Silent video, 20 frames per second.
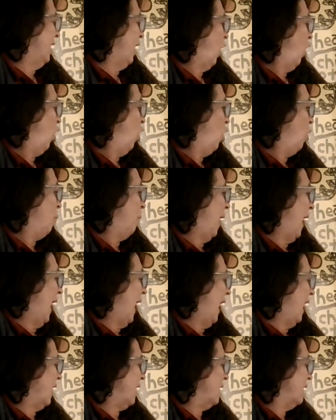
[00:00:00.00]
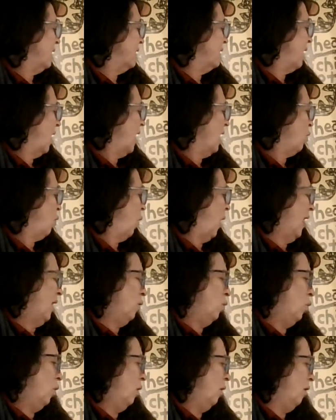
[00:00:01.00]
a whole pack. Not
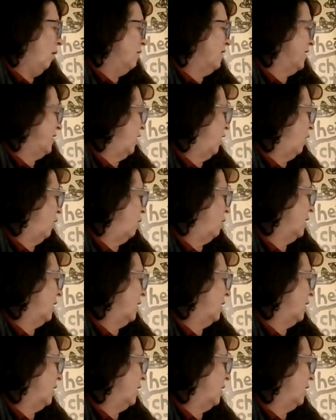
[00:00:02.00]
quite wolves, though,